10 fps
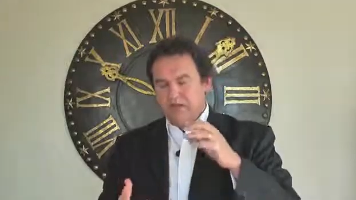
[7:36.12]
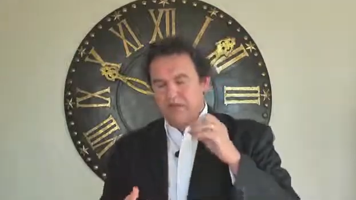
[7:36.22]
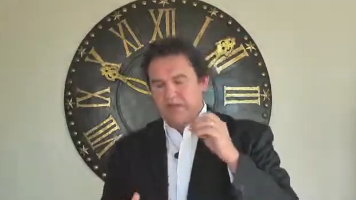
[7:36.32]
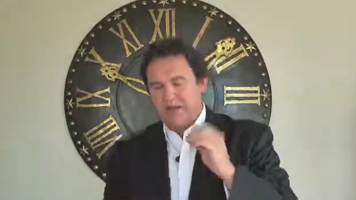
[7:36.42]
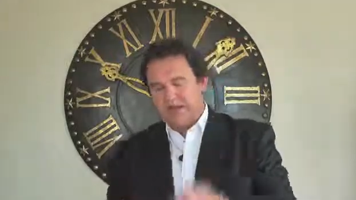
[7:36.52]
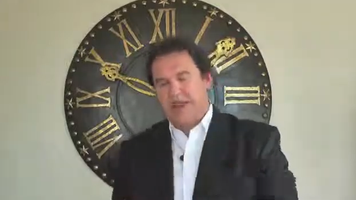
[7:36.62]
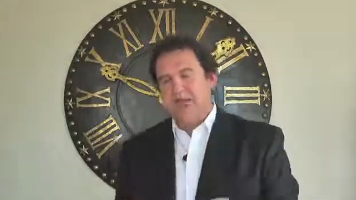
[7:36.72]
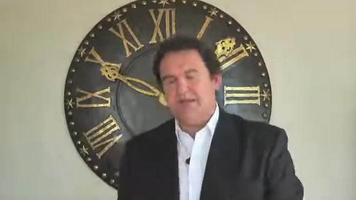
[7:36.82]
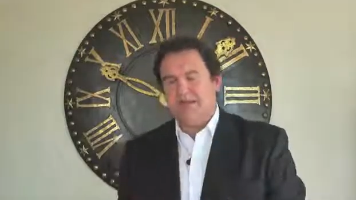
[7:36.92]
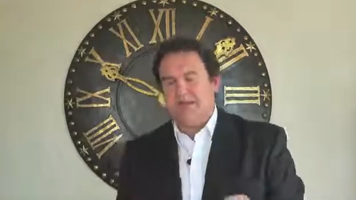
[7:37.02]
So the
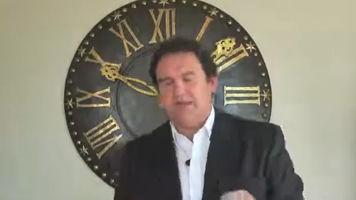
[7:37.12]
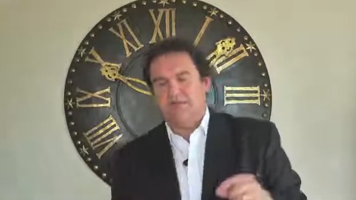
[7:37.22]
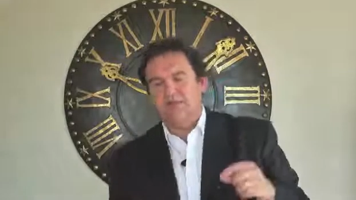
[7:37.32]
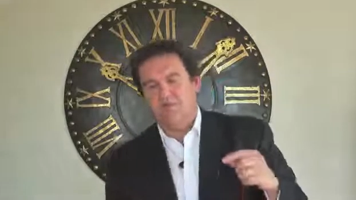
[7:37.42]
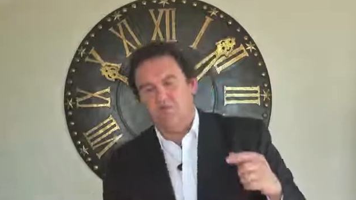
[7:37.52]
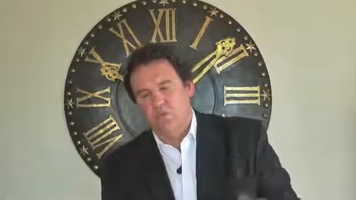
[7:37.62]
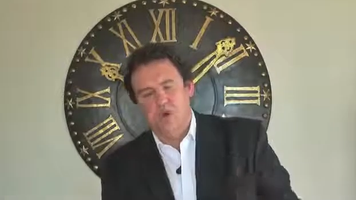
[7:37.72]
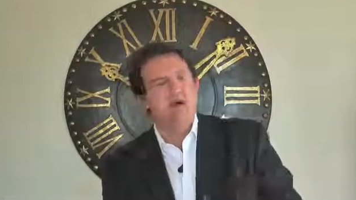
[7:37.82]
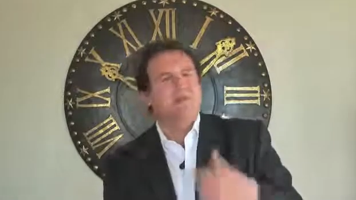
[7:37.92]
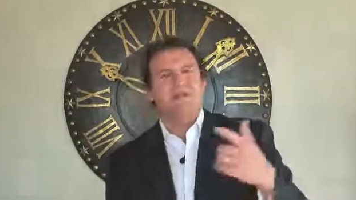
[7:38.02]
key thing is
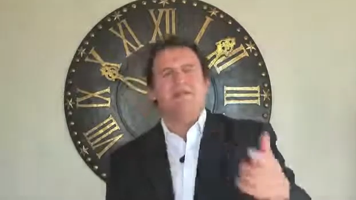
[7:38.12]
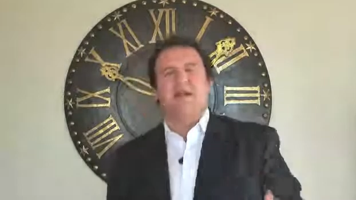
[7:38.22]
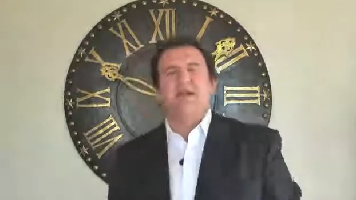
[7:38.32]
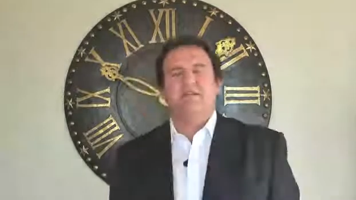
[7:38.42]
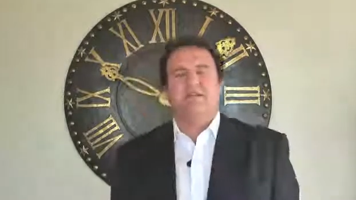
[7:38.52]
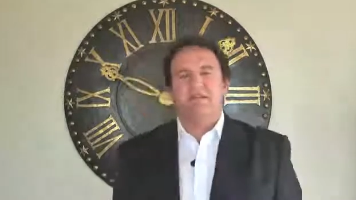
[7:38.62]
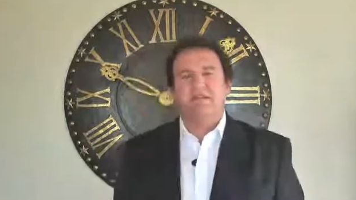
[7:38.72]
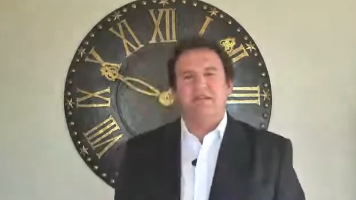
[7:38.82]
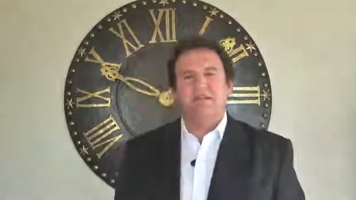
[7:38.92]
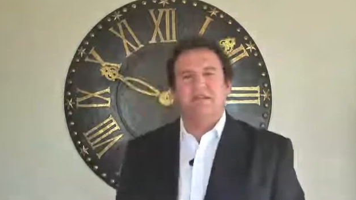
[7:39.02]
why am I saying it's going to
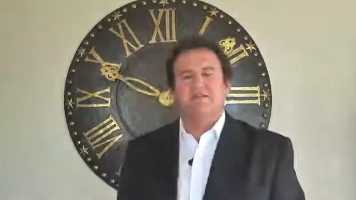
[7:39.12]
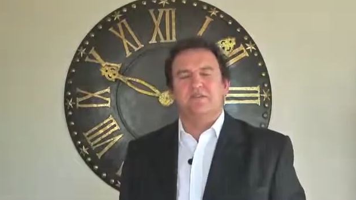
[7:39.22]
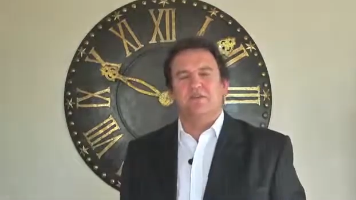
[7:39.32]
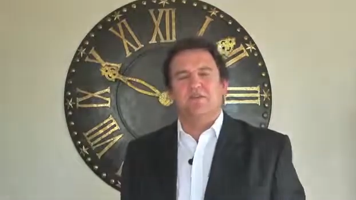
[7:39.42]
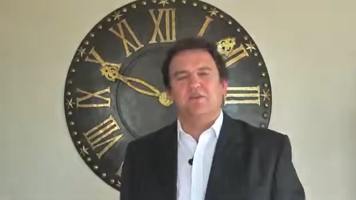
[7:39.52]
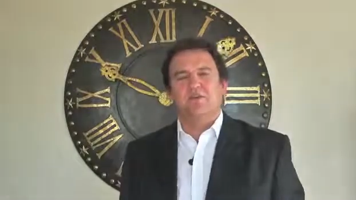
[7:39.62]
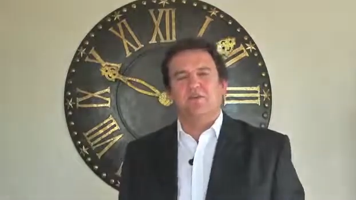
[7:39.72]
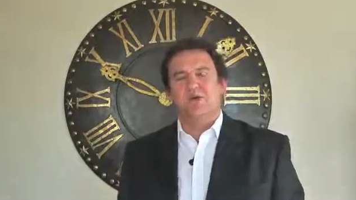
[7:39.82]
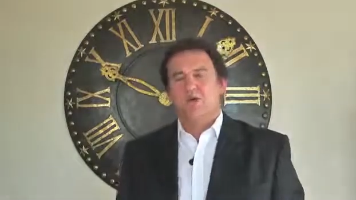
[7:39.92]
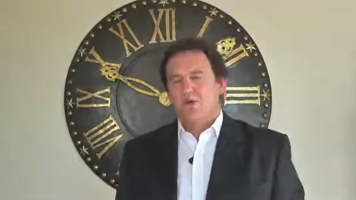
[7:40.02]
be so successful?